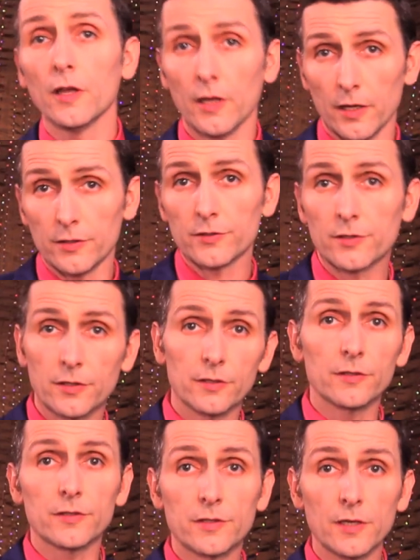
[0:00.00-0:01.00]
it's
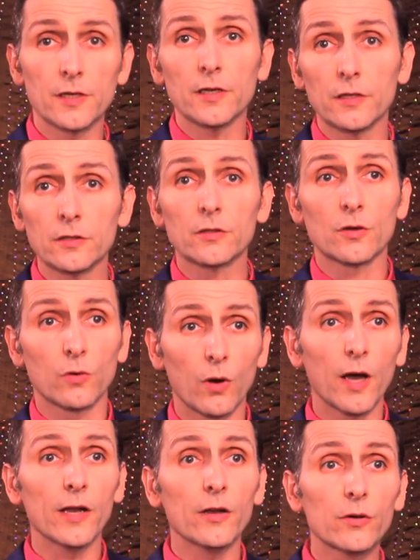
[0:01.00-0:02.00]
considered
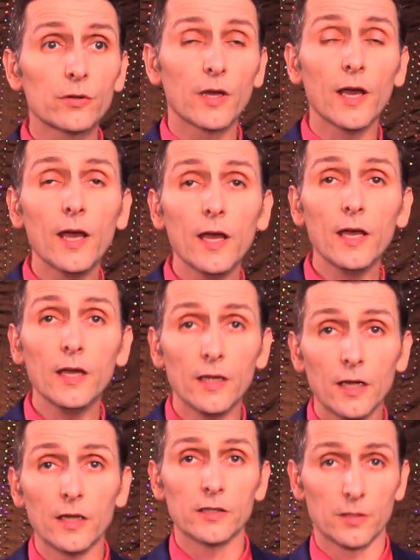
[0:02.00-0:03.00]
quite okay
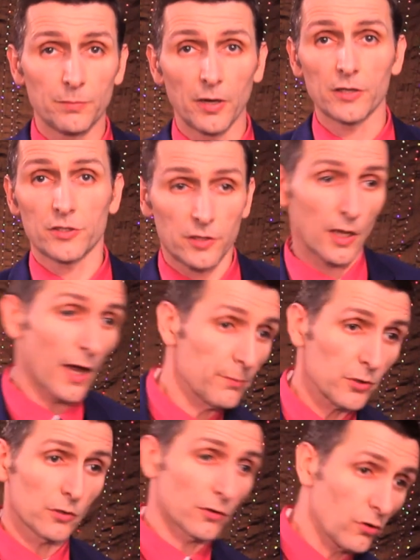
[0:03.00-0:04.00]
to punch the
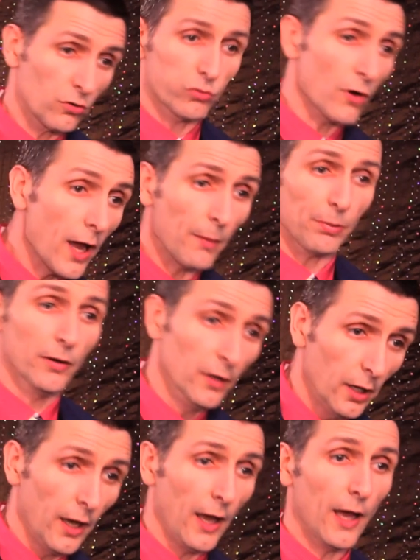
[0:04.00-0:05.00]
absolute crap
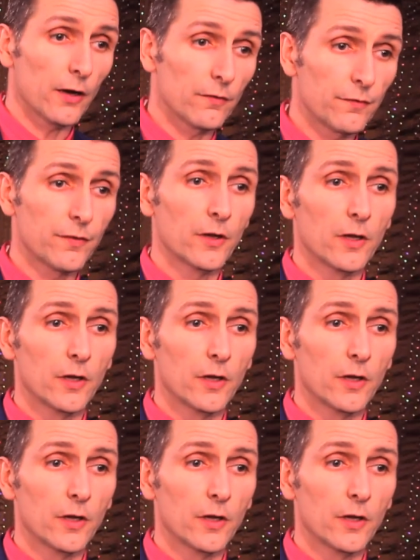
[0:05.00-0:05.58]
out of